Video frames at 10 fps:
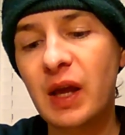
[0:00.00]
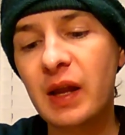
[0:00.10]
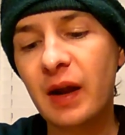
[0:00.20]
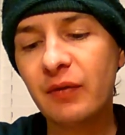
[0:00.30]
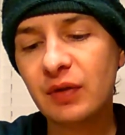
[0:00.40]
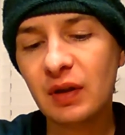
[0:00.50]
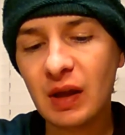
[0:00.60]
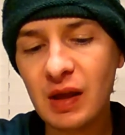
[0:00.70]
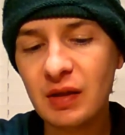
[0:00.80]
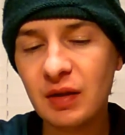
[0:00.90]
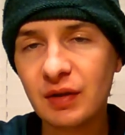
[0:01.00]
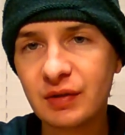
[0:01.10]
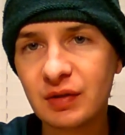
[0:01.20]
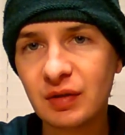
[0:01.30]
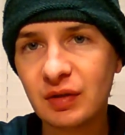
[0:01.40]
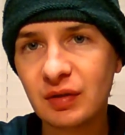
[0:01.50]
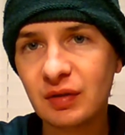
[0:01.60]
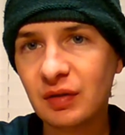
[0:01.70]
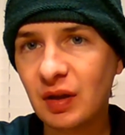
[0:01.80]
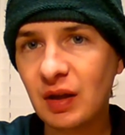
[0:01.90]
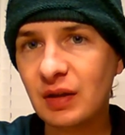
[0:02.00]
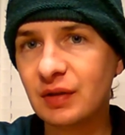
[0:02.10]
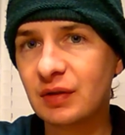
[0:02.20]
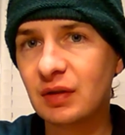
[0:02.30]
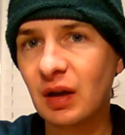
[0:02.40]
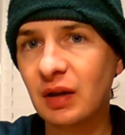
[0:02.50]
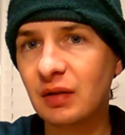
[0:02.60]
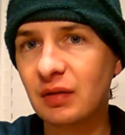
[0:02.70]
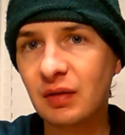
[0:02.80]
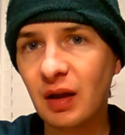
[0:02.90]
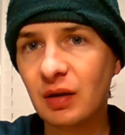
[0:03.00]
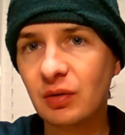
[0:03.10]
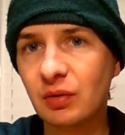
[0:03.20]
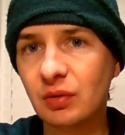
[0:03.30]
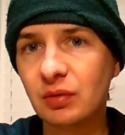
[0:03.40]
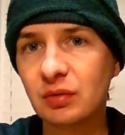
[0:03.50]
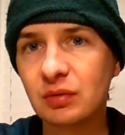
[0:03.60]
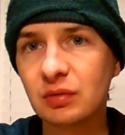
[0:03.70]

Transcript: And everything in this tastes identical.